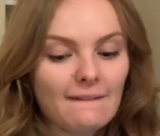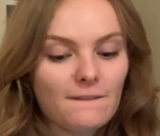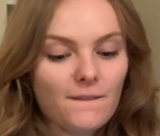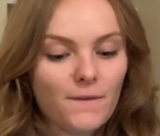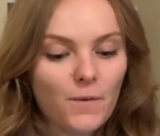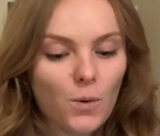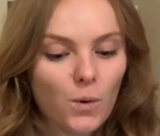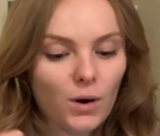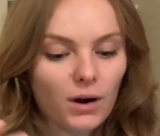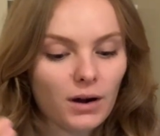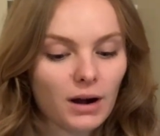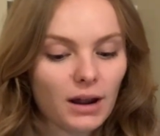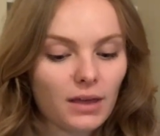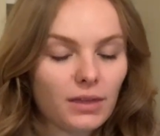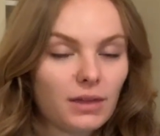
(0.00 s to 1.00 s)

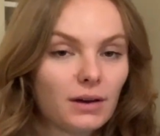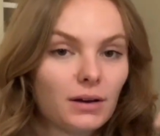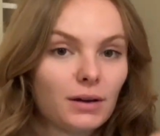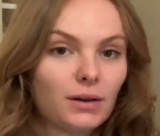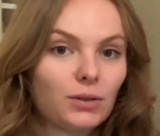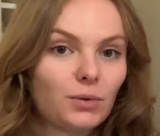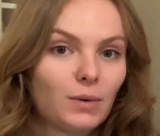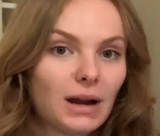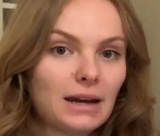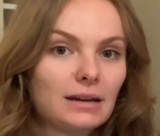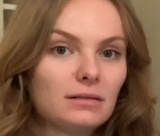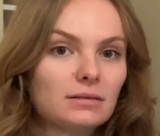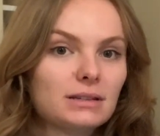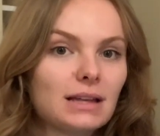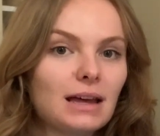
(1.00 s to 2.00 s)
for the right
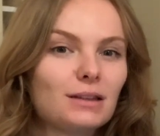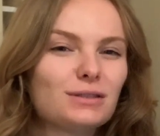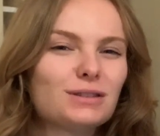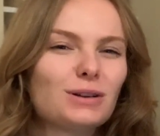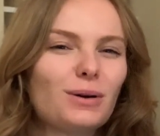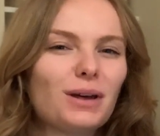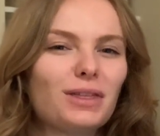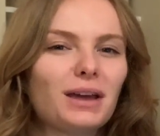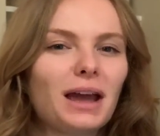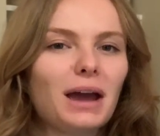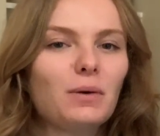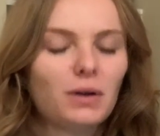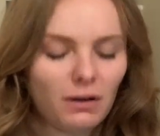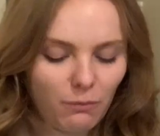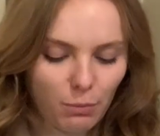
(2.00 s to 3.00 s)
needle set. So I think I
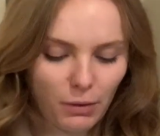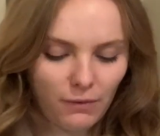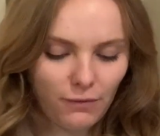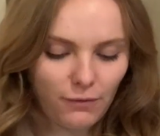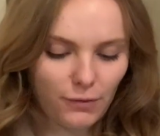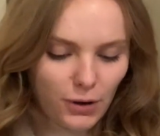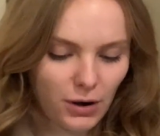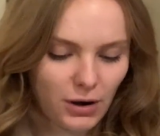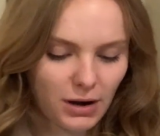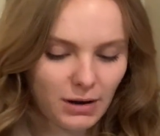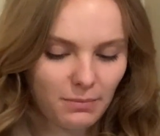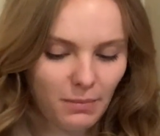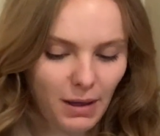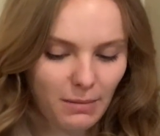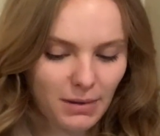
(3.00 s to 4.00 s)
would have preferred
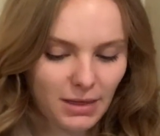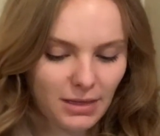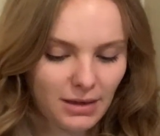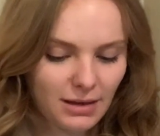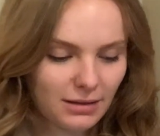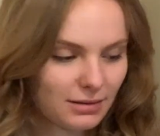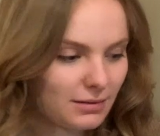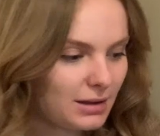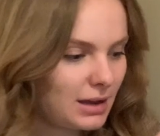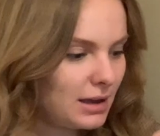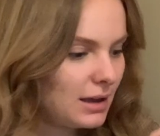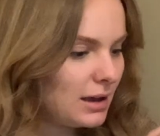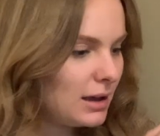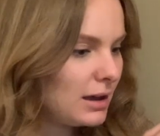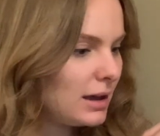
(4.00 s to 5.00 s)
maybe that
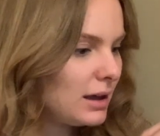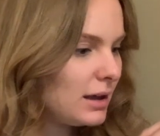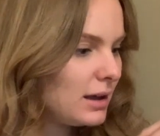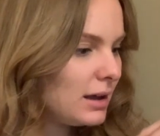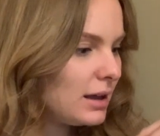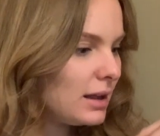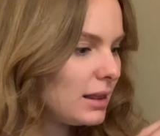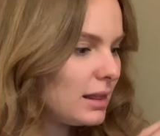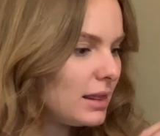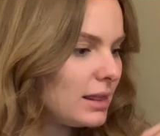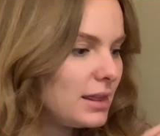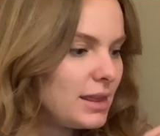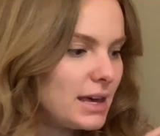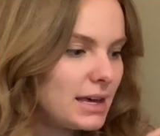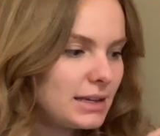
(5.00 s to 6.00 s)

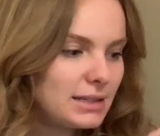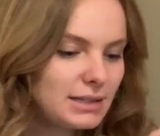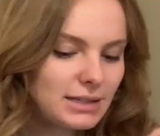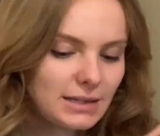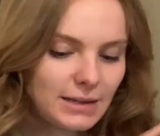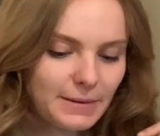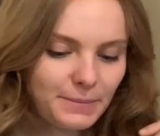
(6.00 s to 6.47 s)
this